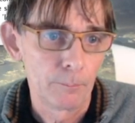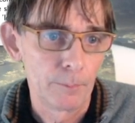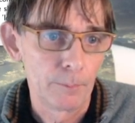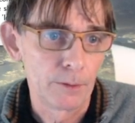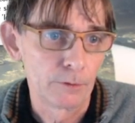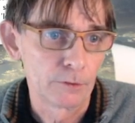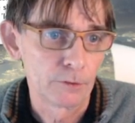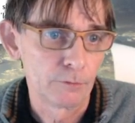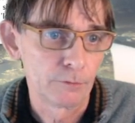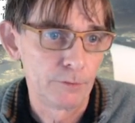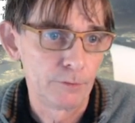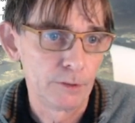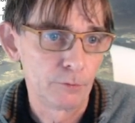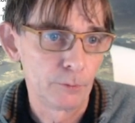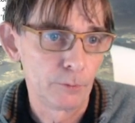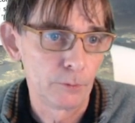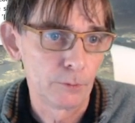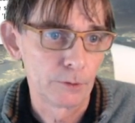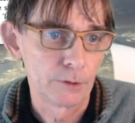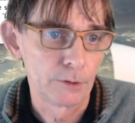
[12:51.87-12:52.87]
because of this
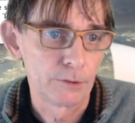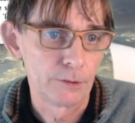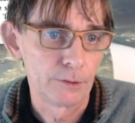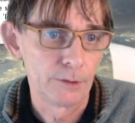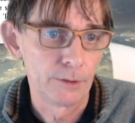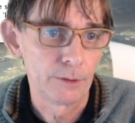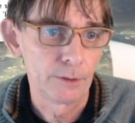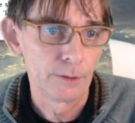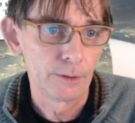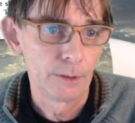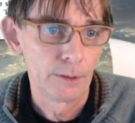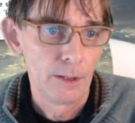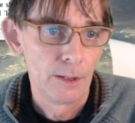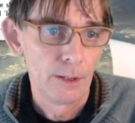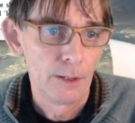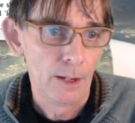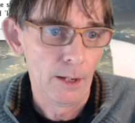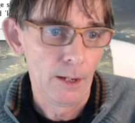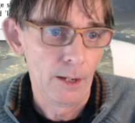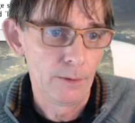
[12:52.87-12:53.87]
voltage here,
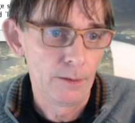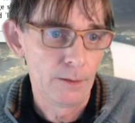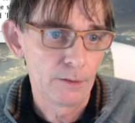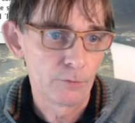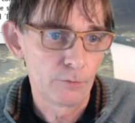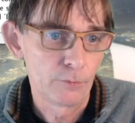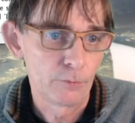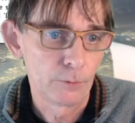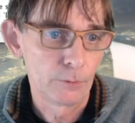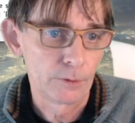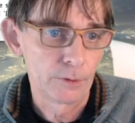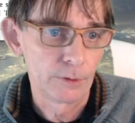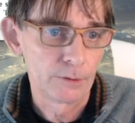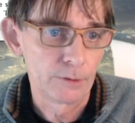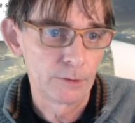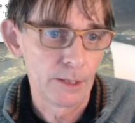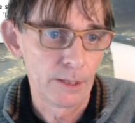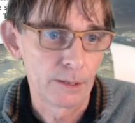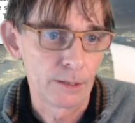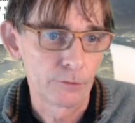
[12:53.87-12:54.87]
and this
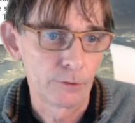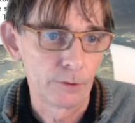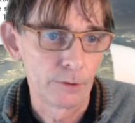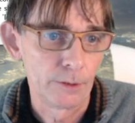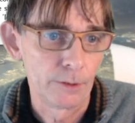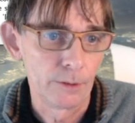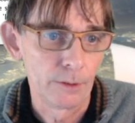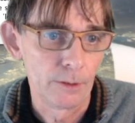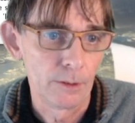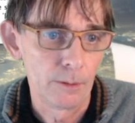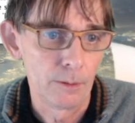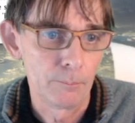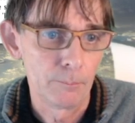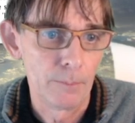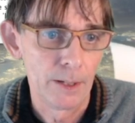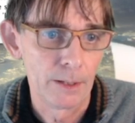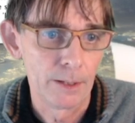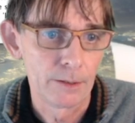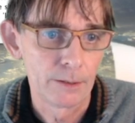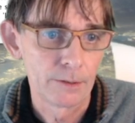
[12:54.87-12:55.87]
voltage actually
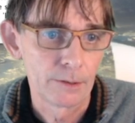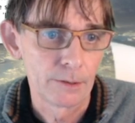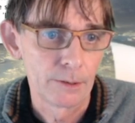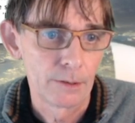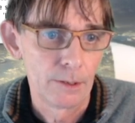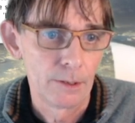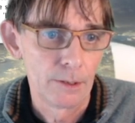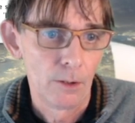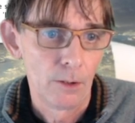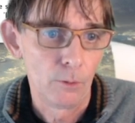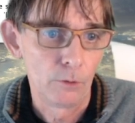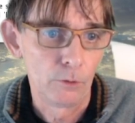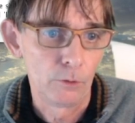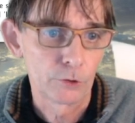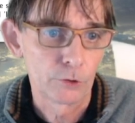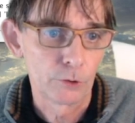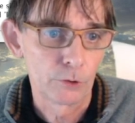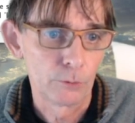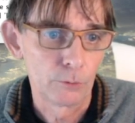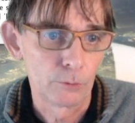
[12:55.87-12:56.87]
makes
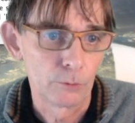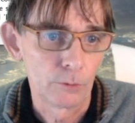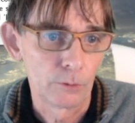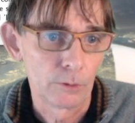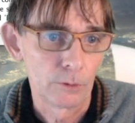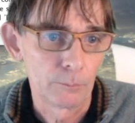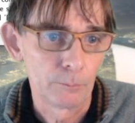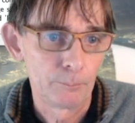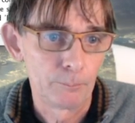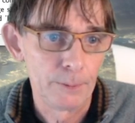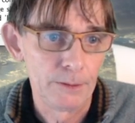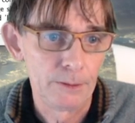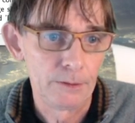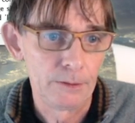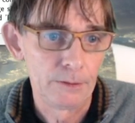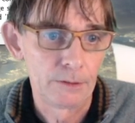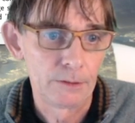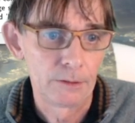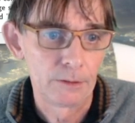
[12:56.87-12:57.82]
also P